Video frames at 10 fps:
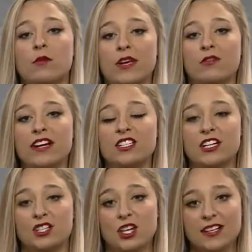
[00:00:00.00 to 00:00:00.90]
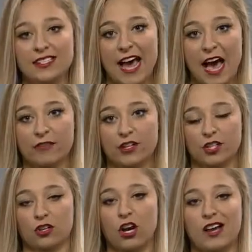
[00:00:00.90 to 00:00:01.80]
we'll be reaching just
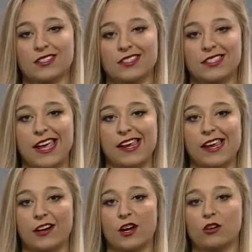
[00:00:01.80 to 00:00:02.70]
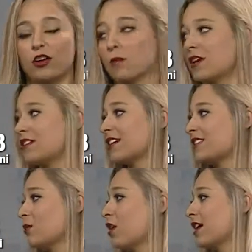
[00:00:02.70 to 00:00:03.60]
average across the state here in Oklahoma,
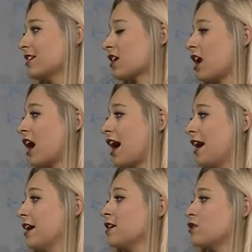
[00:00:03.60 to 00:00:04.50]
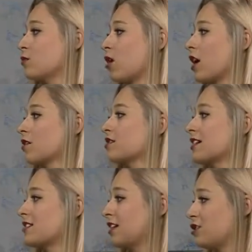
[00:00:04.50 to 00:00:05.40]
61 as our high tomorrow,
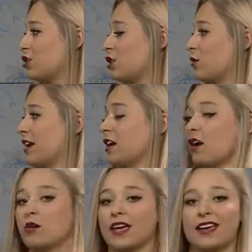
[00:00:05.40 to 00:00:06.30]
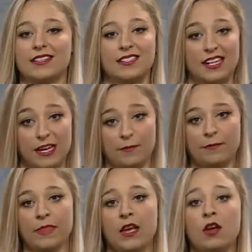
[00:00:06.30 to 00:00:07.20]
62 in OKC.
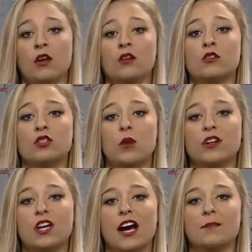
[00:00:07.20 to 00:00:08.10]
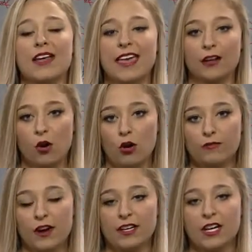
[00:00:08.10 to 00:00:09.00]
So we're talking about that
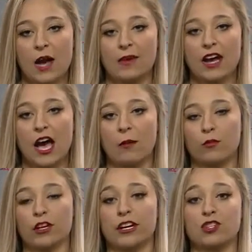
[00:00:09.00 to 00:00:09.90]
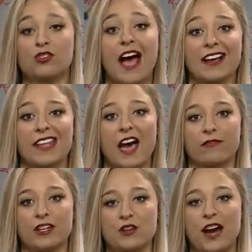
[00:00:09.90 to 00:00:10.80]
cold front coming up. We're going to track that
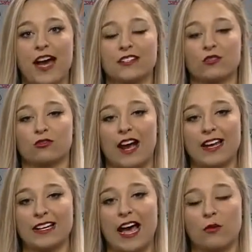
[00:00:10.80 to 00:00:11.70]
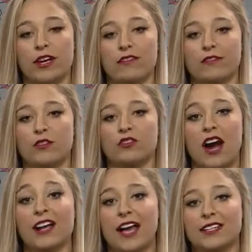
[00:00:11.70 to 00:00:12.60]
for you guys. Right now we have a few
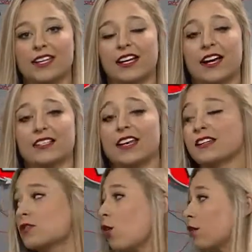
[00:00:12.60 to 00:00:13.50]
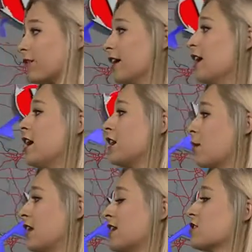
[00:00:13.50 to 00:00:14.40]
dry lines hitting us and then this cold front
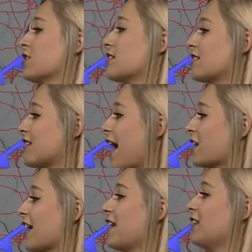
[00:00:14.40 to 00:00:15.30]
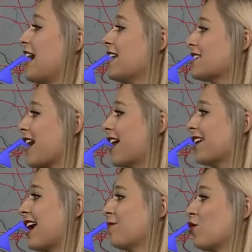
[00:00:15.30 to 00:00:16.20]
coming in. So this is Saturday, late
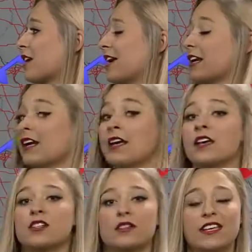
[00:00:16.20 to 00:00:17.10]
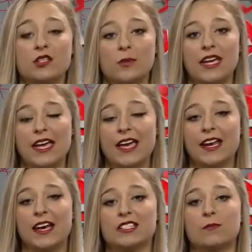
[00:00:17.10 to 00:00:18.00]
Saturday morning. So this will be
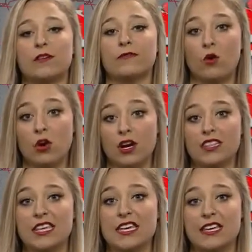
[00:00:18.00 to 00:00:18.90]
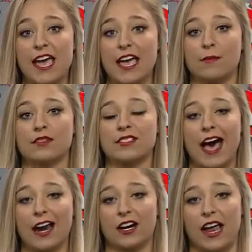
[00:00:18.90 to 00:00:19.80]
hitting us before the game
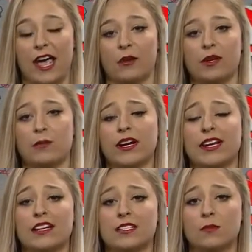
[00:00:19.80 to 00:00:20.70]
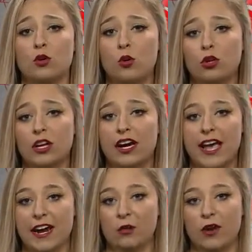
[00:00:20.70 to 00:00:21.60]
Saturday and it'll be bringing in some cooler
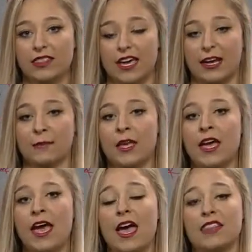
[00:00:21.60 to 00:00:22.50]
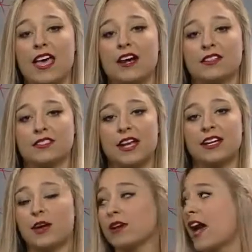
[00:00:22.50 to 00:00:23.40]
air with it. And then on
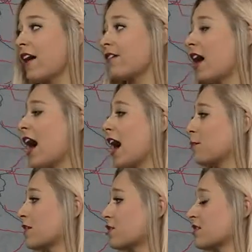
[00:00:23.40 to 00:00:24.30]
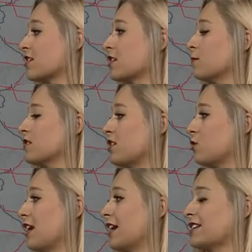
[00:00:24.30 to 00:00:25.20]
Sunday, we have a high pressure system
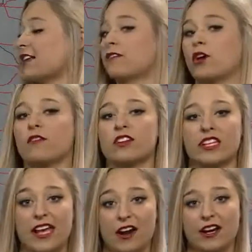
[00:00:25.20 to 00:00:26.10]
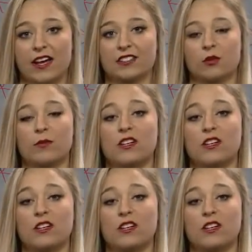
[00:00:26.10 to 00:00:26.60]
situating itself over the area, so we'll